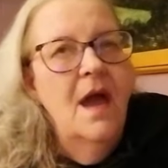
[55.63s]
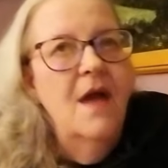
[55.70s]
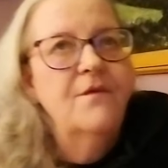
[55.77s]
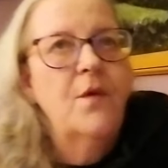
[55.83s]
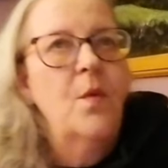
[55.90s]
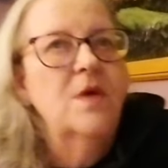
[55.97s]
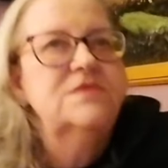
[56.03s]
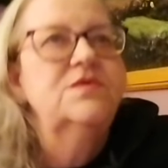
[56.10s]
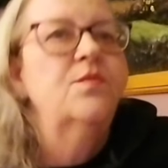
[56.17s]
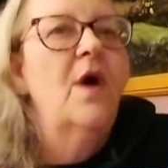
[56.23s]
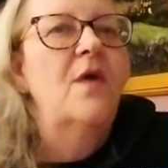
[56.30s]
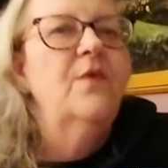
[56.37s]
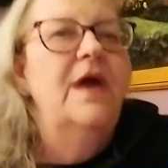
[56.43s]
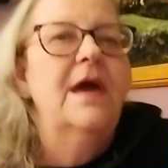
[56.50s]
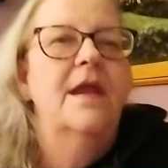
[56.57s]
Every once in a
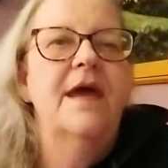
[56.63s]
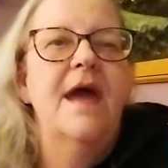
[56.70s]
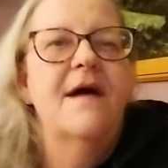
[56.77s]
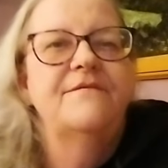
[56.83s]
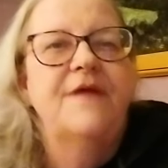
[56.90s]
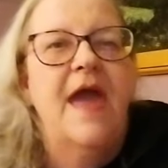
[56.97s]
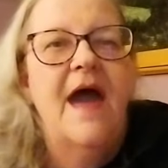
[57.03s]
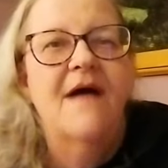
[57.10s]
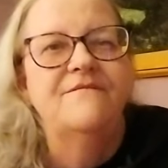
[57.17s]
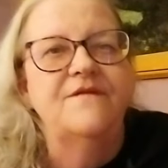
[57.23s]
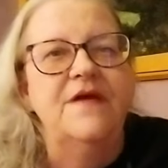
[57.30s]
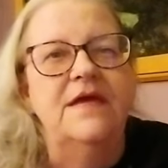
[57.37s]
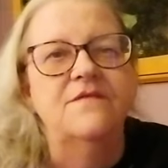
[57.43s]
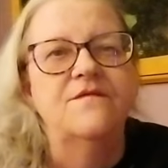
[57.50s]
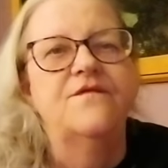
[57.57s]
while, we got to have
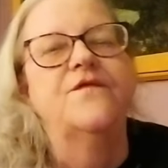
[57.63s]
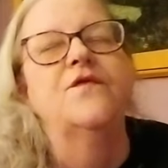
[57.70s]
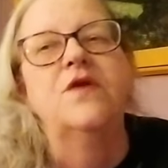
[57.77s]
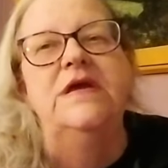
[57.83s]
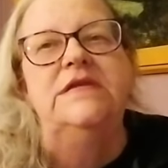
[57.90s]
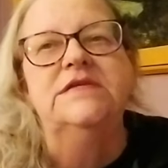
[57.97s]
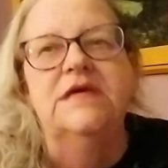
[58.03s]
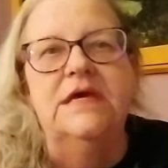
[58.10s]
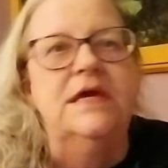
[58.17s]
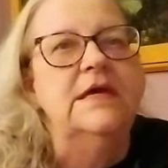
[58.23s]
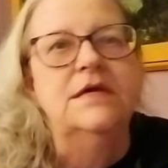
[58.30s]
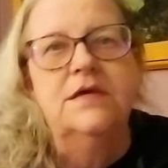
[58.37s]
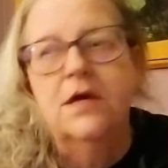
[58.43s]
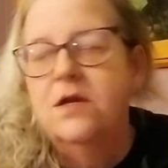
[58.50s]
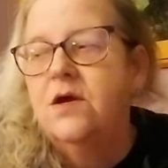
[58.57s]
caffeine free
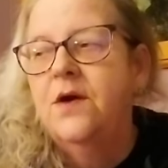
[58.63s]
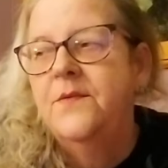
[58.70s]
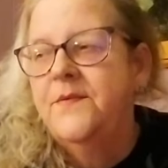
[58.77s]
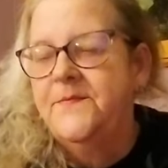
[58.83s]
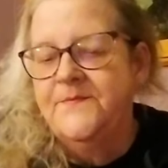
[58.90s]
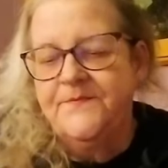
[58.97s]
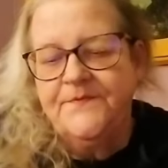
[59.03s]
tea, you know?